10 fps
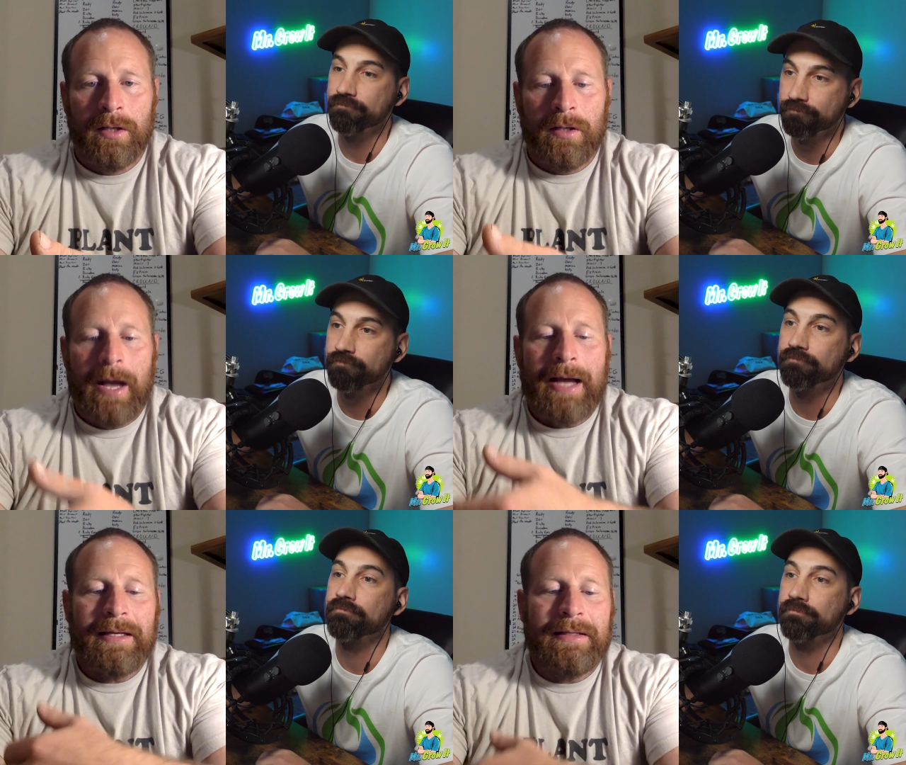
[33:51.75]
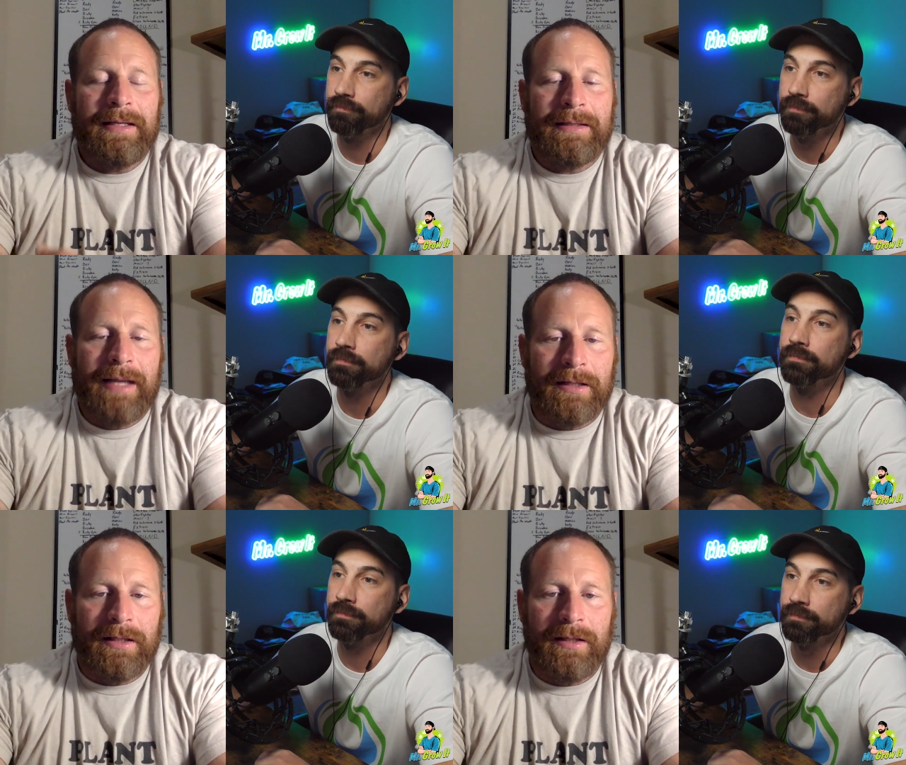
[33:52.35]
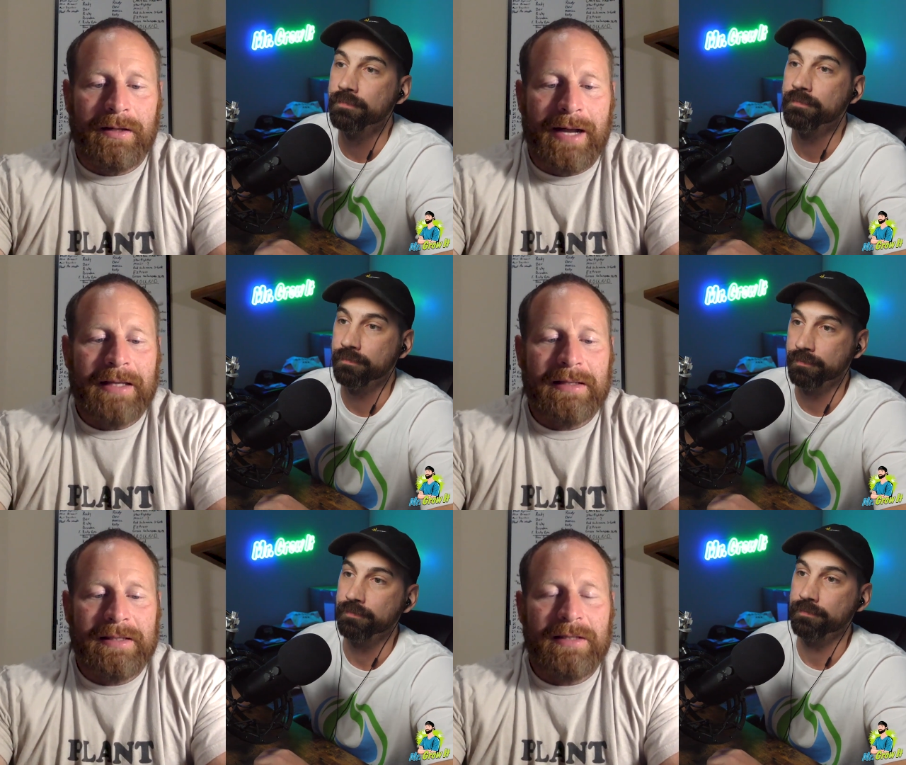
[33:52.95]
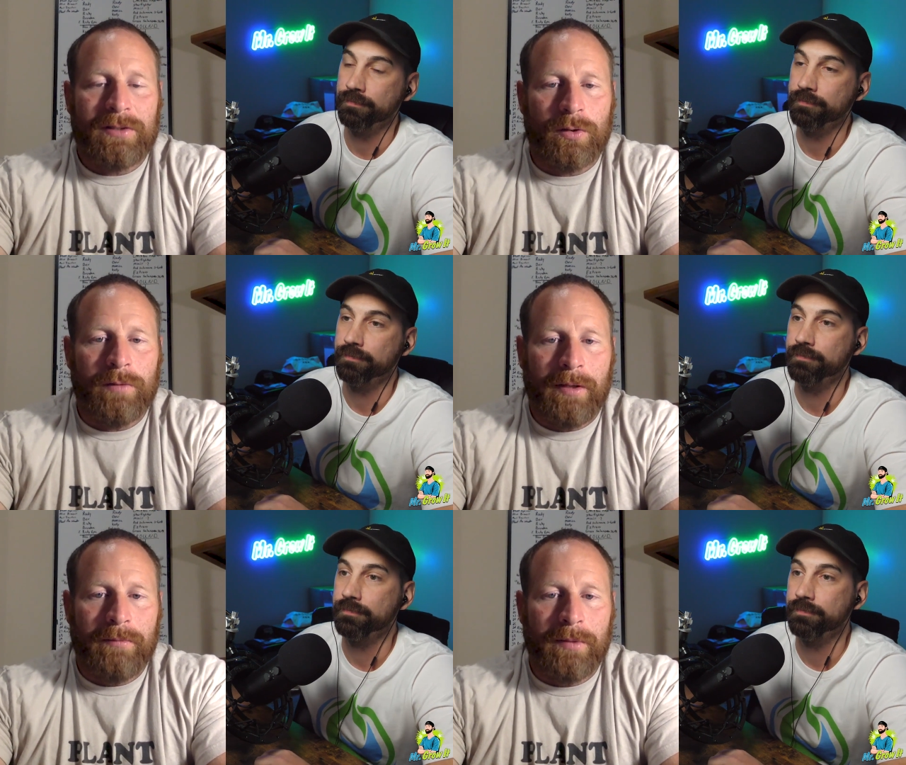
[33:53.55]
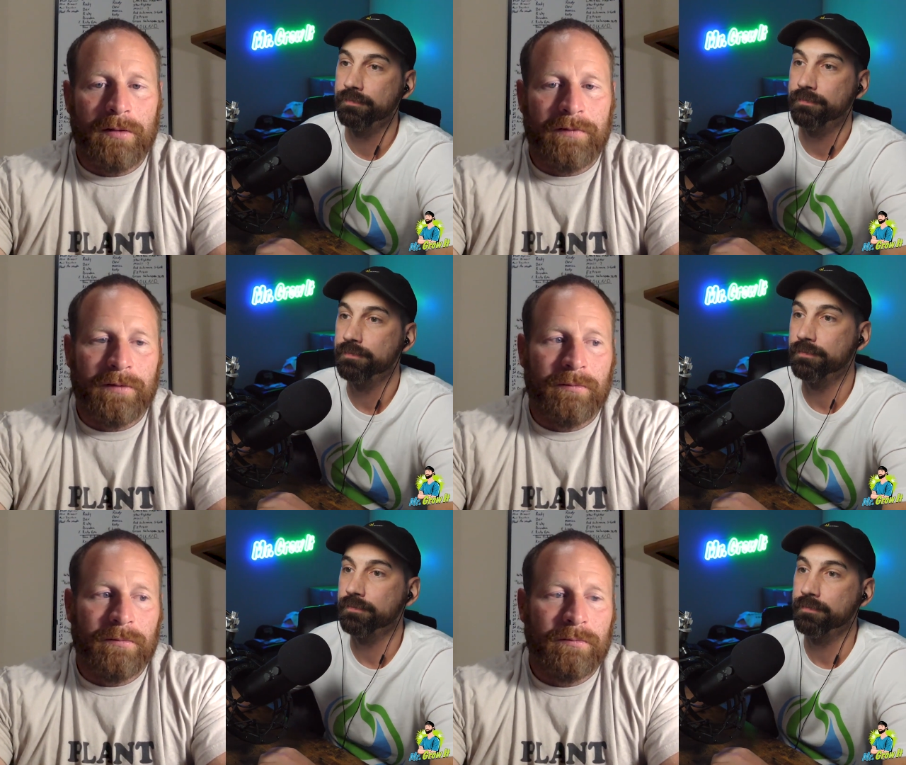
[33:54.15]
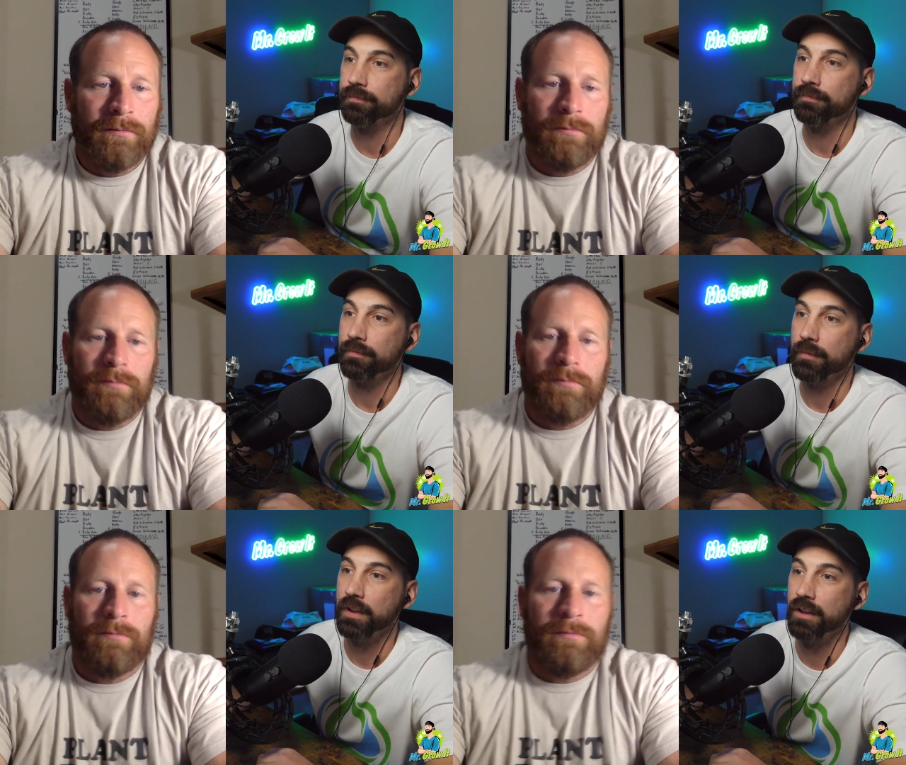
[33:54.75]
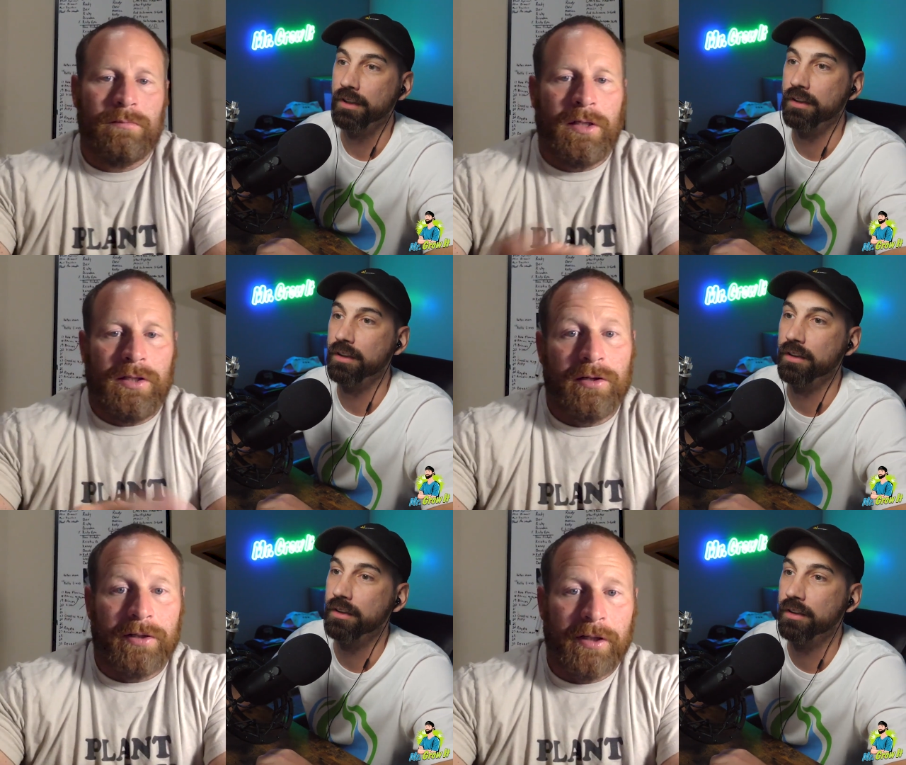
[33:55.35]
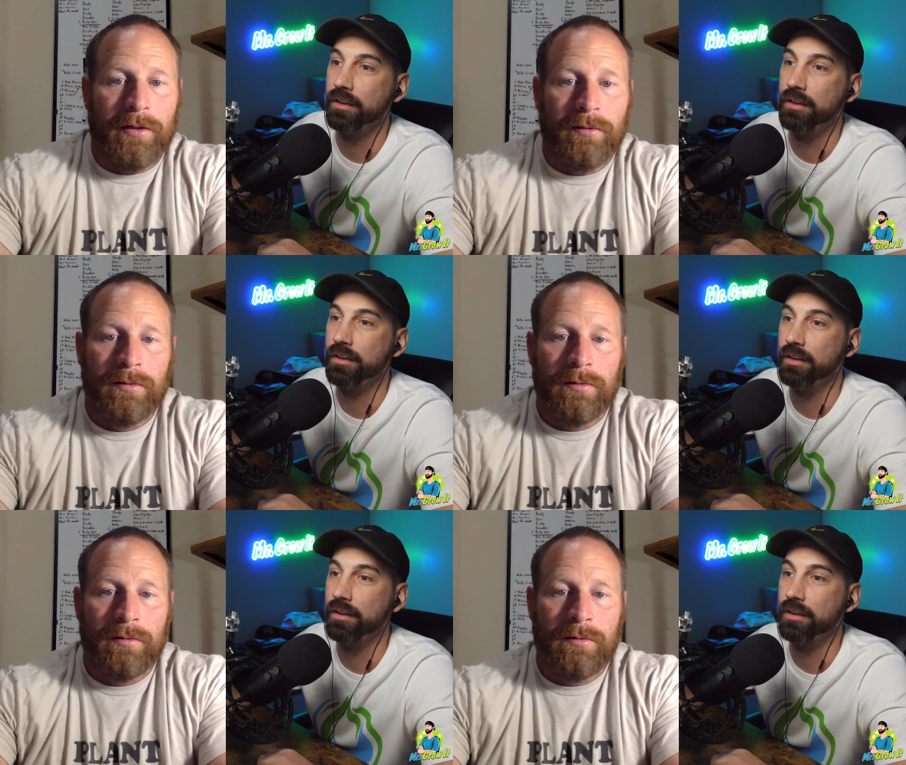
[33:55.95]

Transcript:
Speaker 1: I can dig down in there and I can see soybean meal from a year ago.